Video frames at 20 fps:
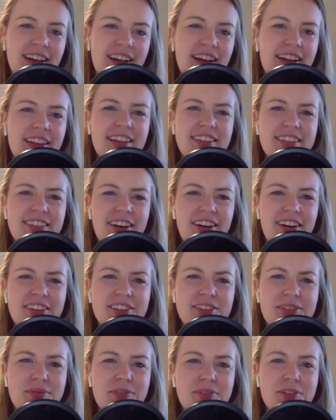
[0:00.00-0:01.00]
that's
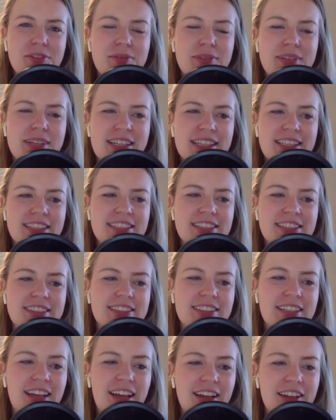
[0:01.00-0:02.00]
awesome too, because
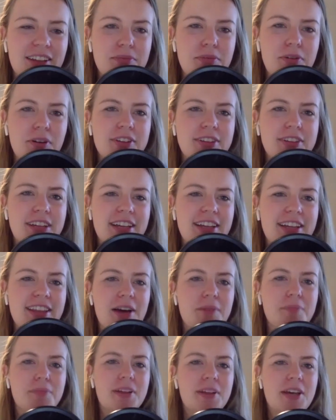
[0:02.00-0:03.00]
it's more taking
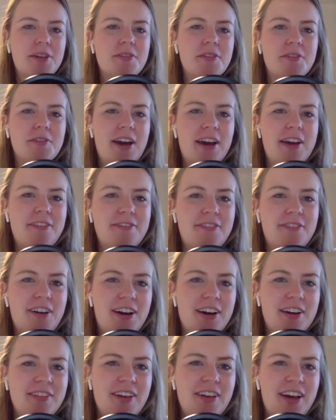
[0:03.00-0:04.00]
that blame away
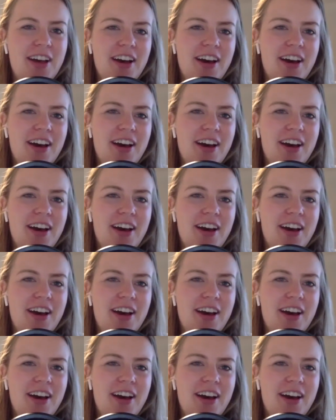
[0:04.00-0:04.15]
from,